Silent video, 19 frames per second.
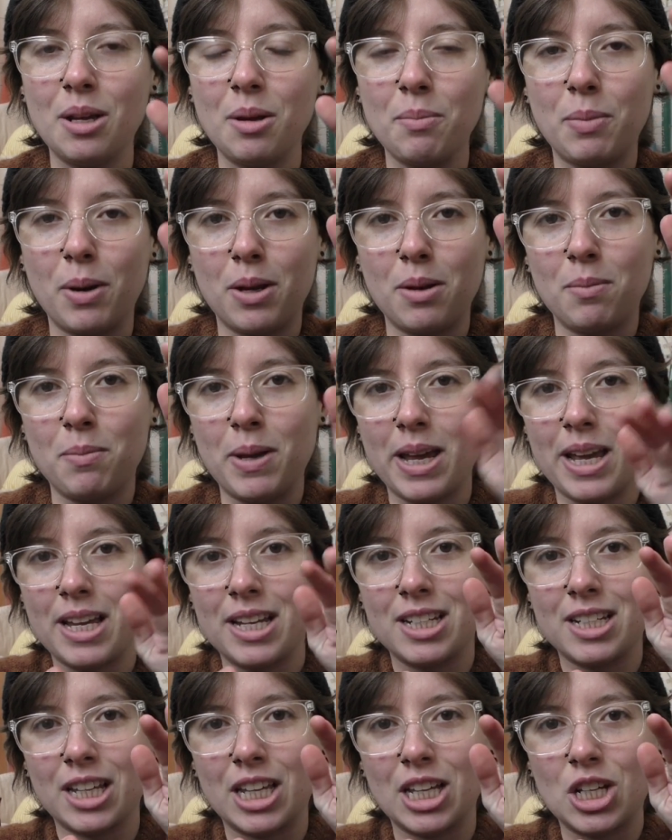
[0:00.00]
button
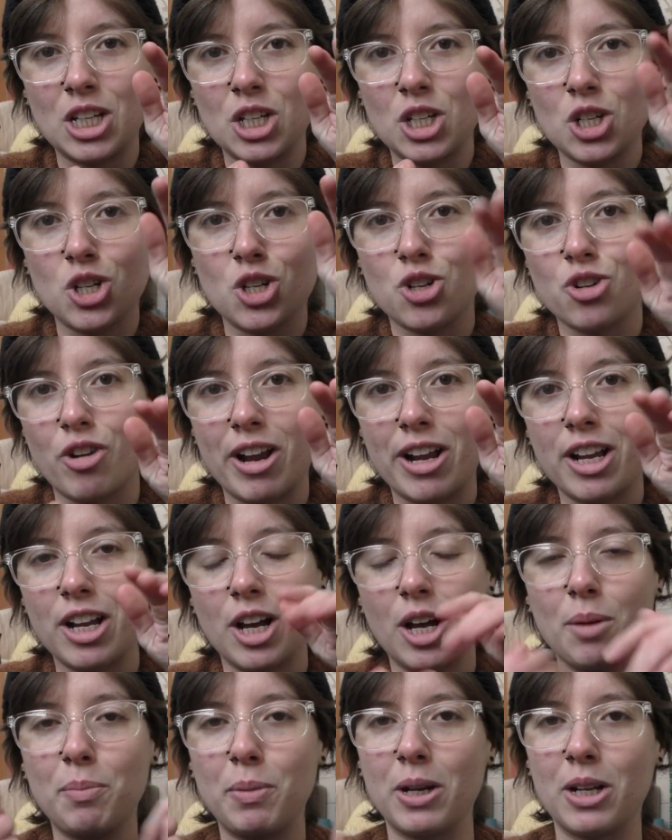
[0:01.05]
band shrank
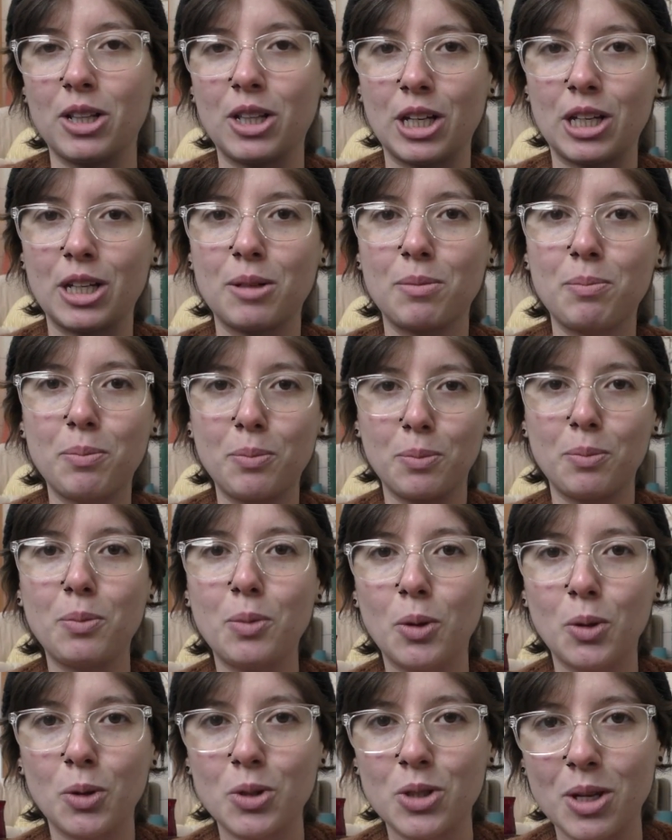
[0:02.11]
up and it
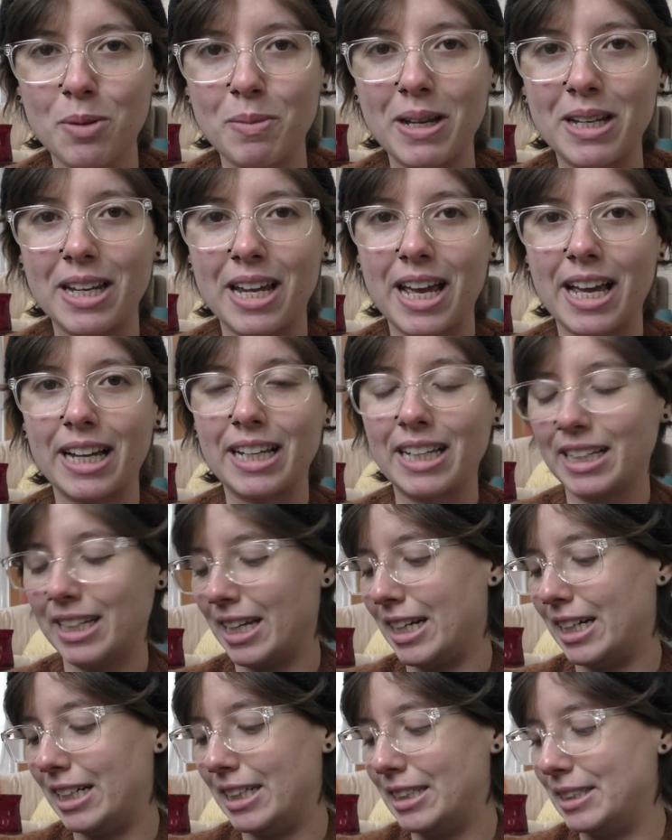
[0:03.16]
pulls on my neck.
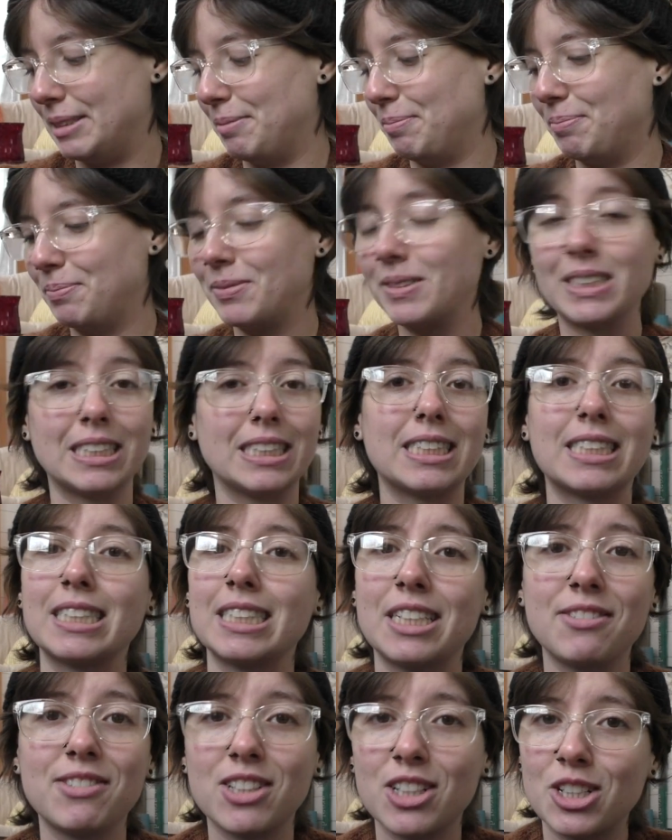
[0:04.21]

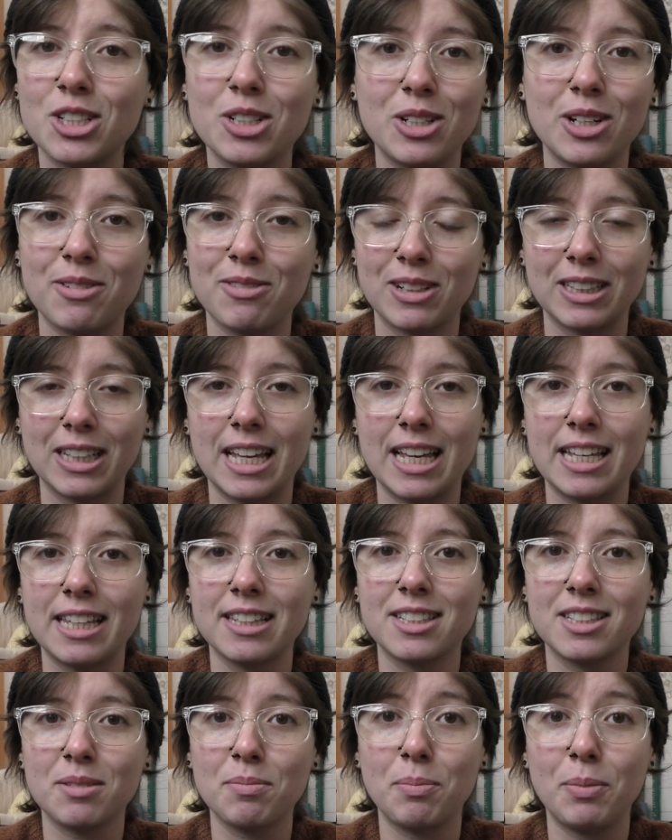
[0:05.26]
Sleeves are two different
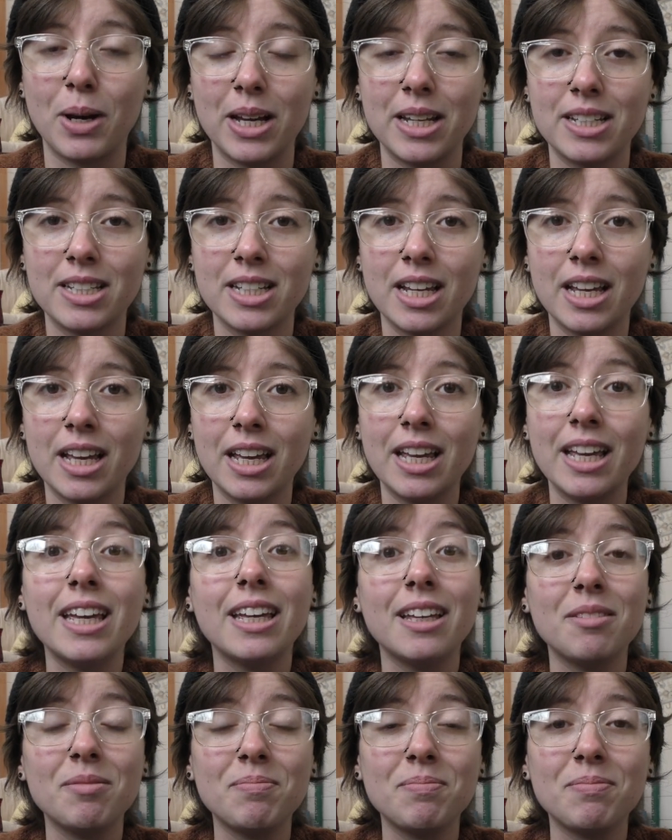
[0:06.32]
lengths, but
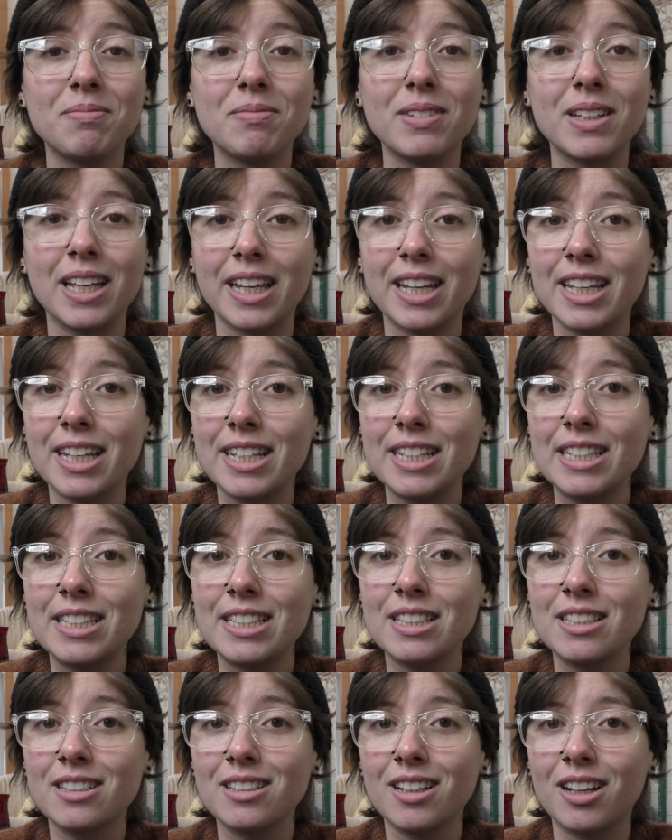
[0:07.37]
it
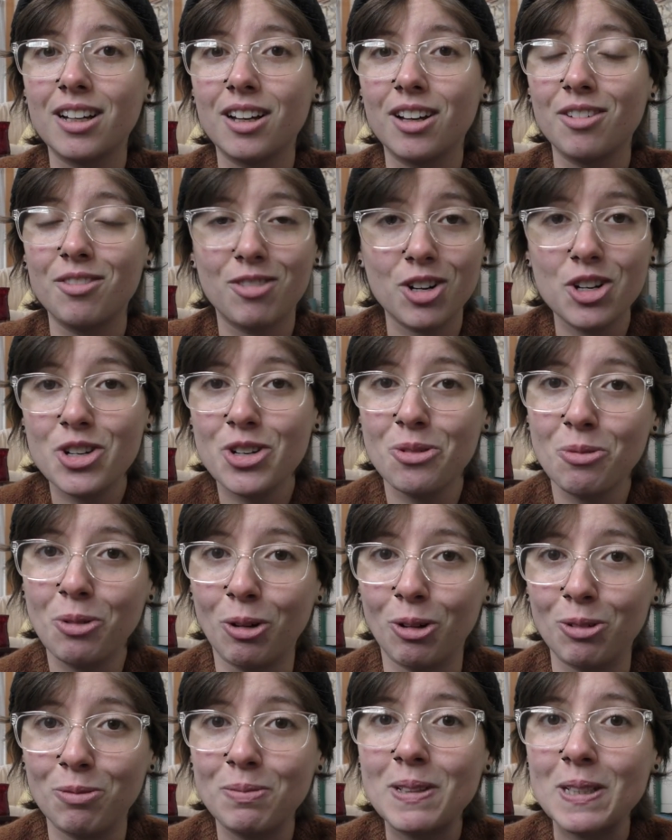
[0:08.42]
is virgin
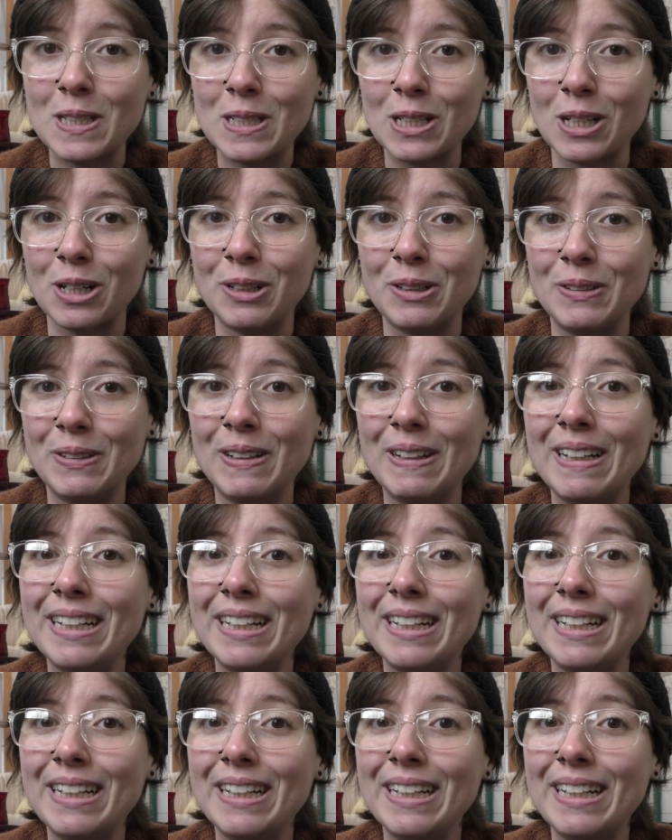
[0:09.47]
wool, so